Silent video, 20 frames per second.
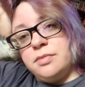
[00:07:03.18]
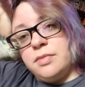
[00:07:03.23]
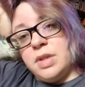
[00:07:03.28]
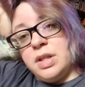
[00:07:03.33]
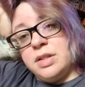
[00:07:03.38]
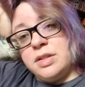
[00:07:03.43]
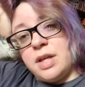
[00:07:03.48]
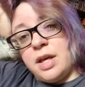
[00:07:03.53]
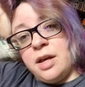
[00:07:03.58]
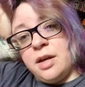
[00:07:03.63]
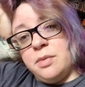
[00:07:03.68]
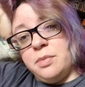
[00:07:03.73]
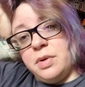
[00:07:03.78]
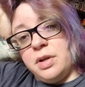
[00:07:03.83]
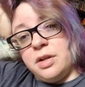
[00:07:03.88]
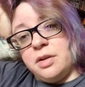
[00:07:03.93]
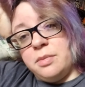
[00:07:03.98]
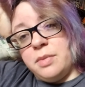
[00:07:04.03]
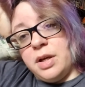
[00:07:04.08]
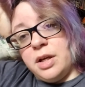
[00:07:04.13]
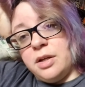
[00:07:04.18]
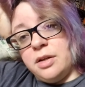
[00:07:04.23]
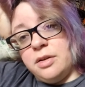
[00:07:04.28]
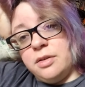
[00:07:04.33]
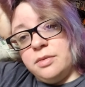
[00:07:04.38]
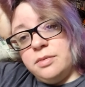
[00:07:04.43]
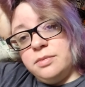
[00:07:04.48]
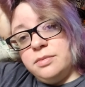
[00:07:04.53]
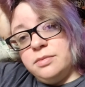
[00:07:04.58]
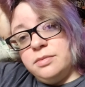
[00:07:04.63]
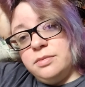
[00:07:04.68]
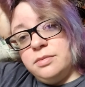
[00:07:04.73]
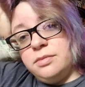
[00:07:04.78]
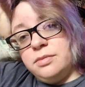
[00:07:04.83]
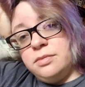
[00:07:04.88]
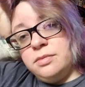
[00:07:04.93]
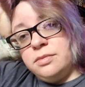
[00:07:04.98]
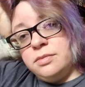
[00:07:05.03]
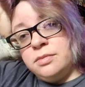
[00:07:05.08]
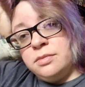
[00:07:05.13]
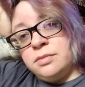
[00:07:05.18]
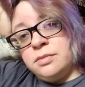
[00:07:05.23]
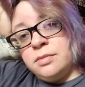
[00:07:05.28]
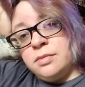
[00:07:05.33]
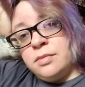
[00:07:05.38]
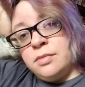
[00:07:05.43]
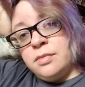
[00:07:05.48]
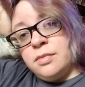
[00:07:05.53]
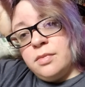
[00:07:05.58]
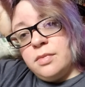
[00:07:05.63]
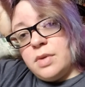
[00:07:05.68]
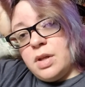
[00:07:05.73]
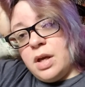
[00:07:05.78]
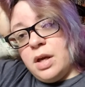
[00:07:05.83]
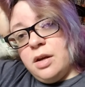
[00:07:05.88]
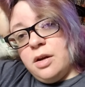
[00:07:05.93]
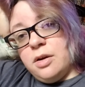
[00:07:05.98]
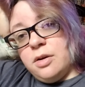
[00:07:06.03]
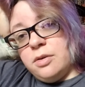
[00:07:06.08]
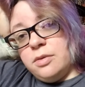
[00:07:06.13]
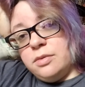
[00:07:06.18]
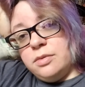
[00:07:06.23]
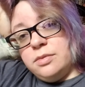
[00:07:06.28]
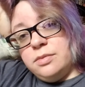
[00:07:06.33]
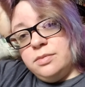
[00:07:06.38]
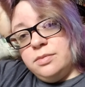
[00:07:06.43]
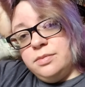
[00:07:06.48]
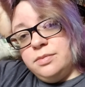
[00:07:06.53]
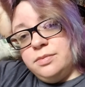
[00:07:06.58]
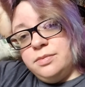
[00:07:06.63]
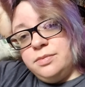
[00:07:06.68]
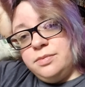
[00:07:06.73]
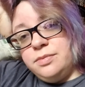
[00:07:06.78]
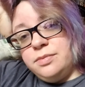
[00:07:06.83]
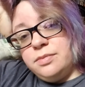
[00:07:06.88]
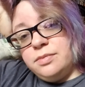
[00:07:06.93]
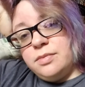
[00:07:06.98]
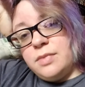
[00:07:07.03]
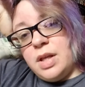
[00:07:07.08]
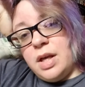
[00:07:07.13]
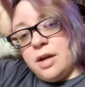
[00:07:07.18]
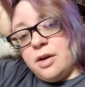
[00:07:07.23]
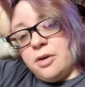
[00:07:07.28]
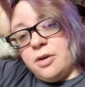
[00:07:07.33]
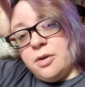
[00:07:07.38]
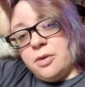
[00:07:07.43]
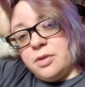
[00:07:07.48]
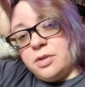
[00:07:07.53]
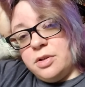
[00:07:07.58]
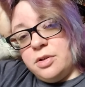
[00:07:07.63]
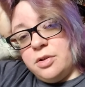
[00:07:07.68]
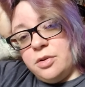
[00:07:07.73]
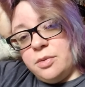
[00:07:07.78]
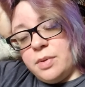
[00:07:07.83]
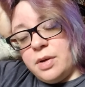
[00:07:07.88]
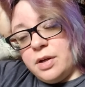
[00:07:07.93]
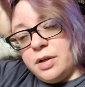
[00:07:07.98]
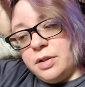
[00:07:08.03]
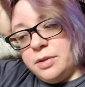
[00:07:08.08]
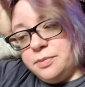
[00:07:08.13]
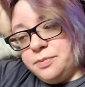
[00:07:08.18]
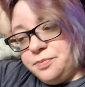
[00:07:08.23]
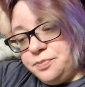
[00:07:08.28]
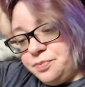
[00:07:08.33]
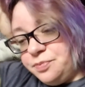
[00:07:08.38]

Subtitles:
this Ambien, man, I don't know what to do about it.